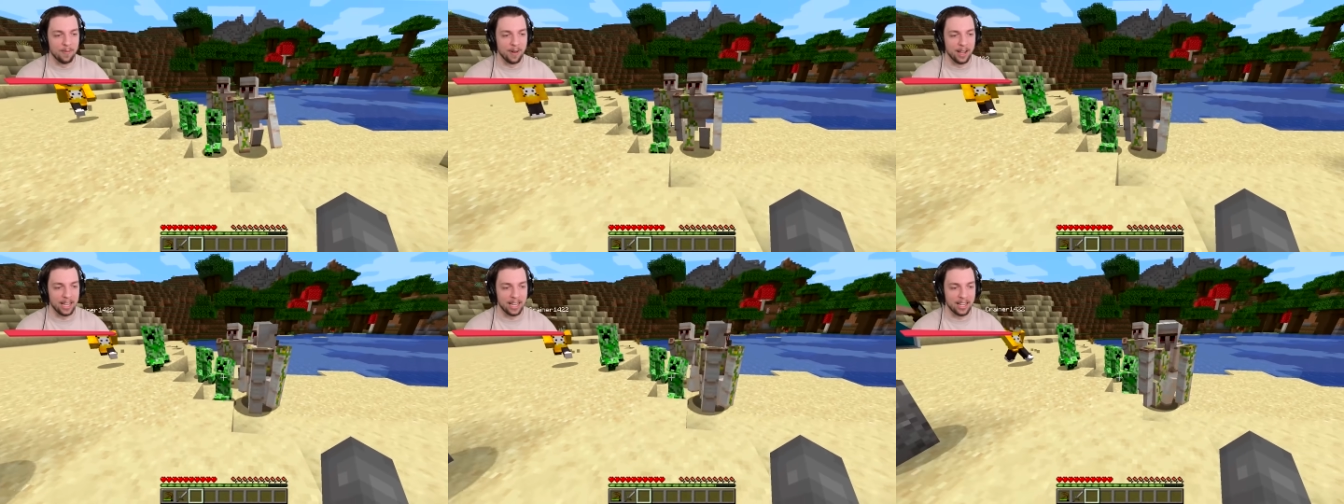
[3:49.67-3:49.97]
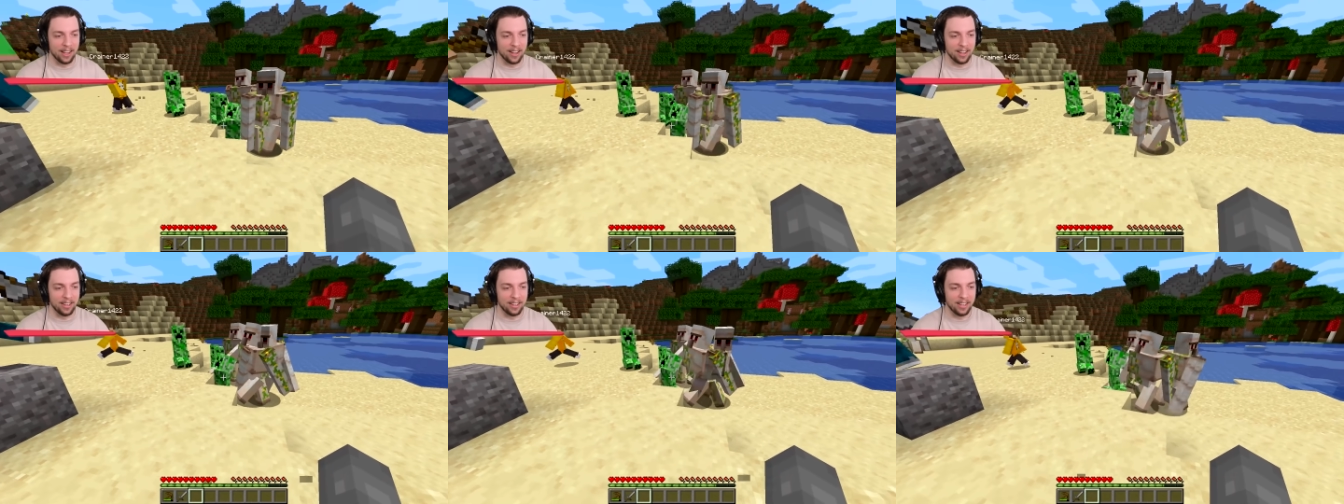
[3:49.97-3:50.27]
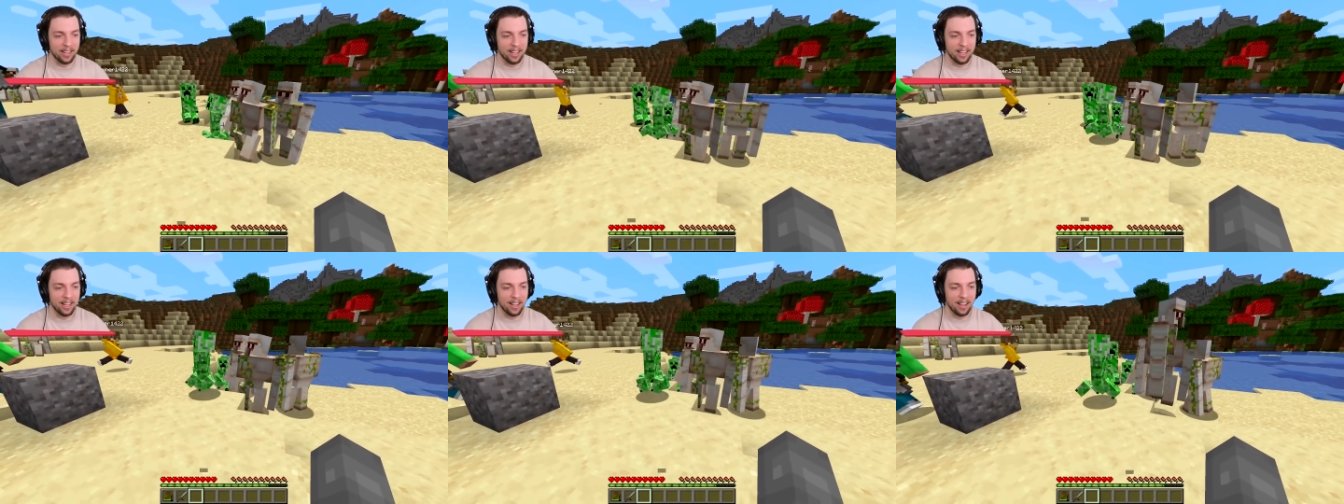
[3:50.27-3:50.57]
angry
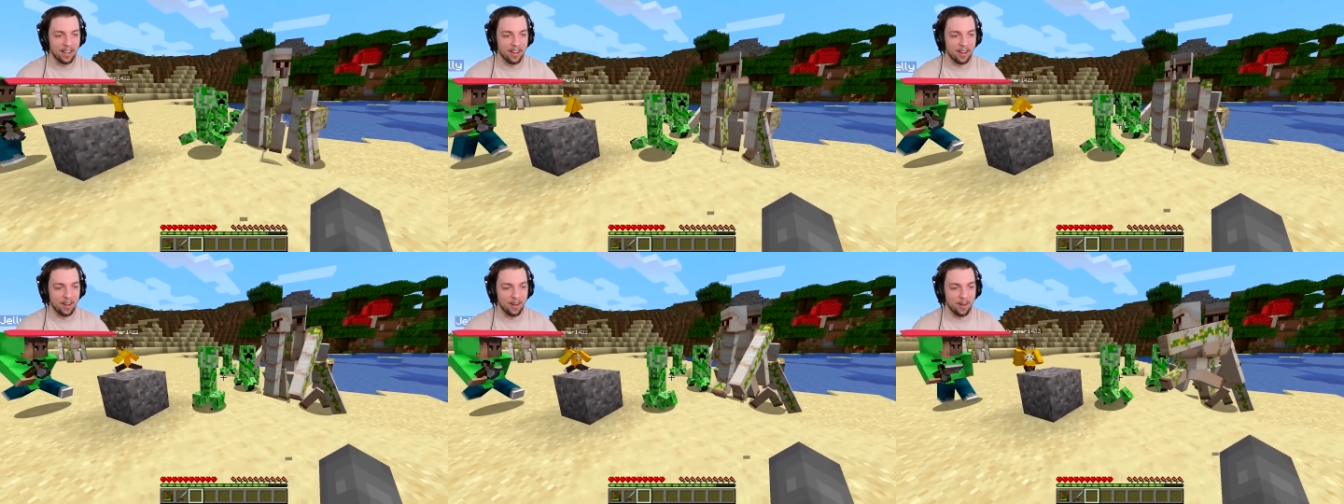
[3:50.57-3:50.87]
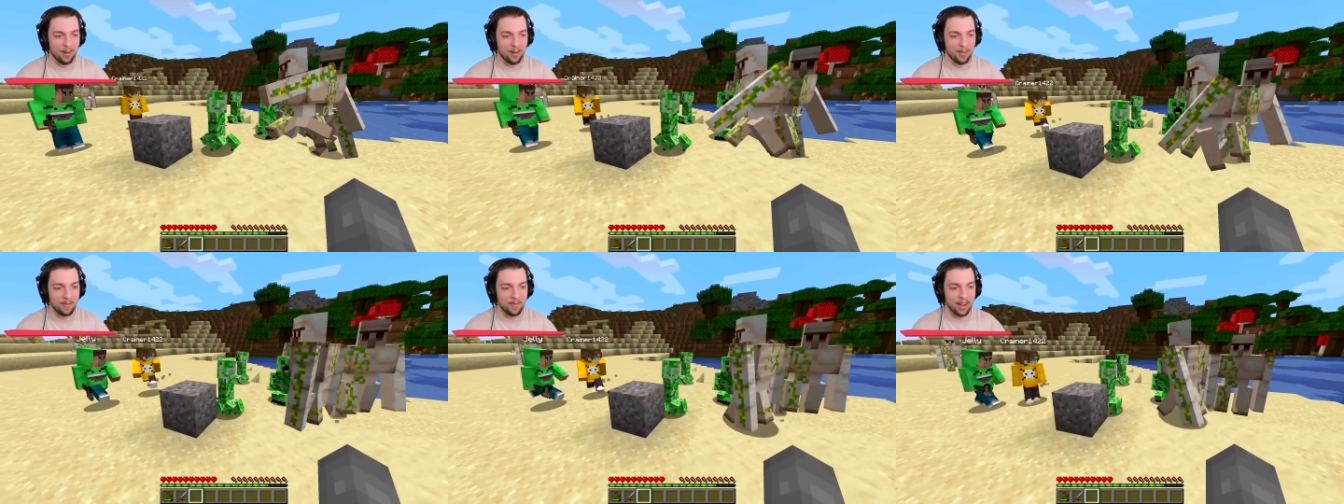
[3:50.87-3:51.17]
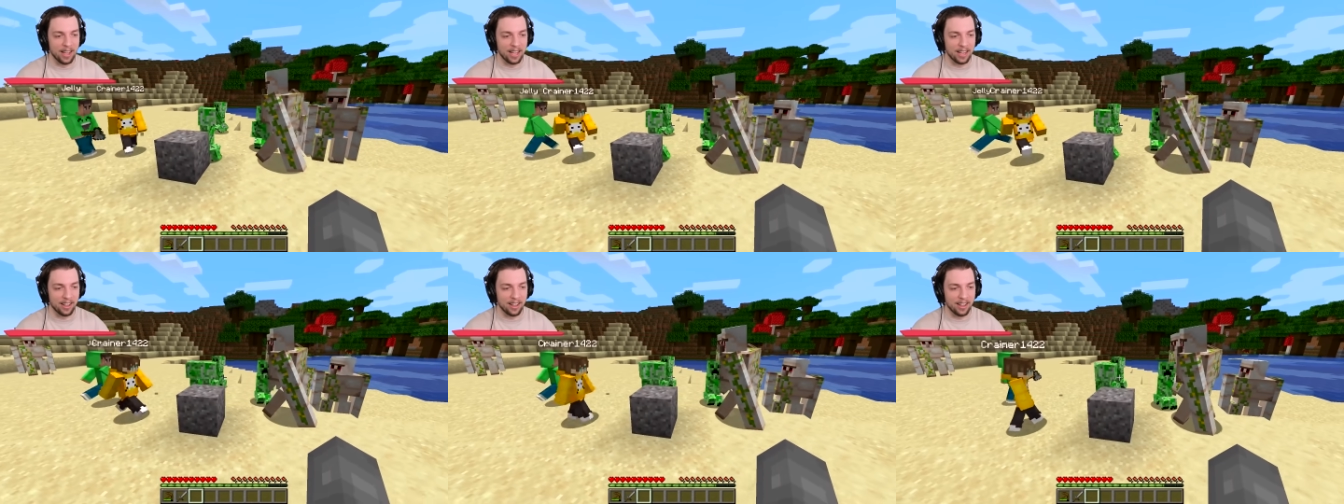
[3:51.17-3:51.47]
golem, the new
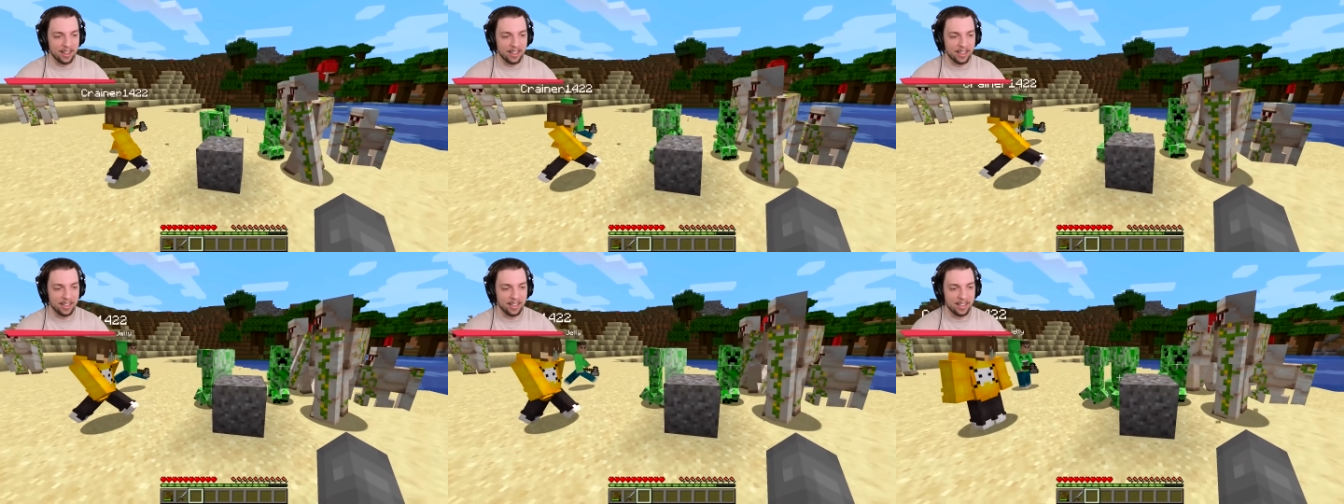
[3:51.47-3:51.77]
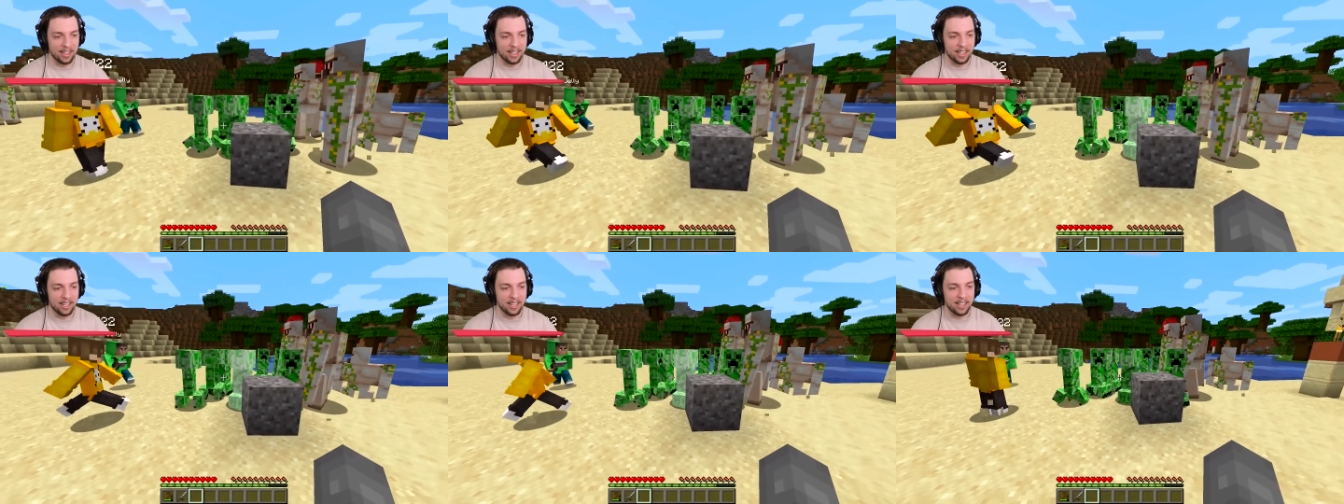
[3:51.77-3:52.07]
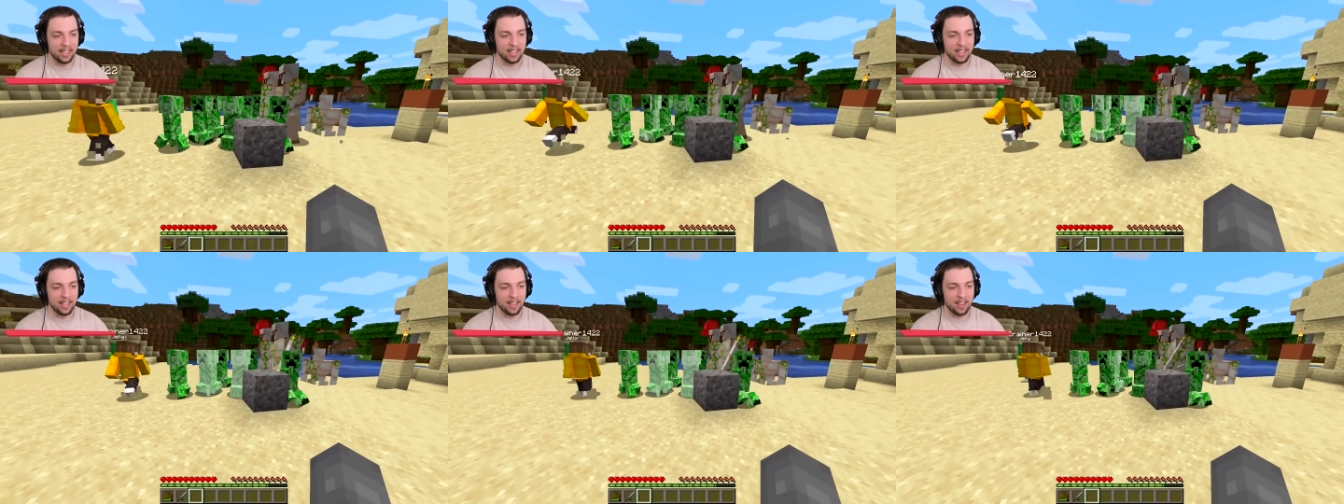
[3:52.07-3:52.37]
ones stay angry.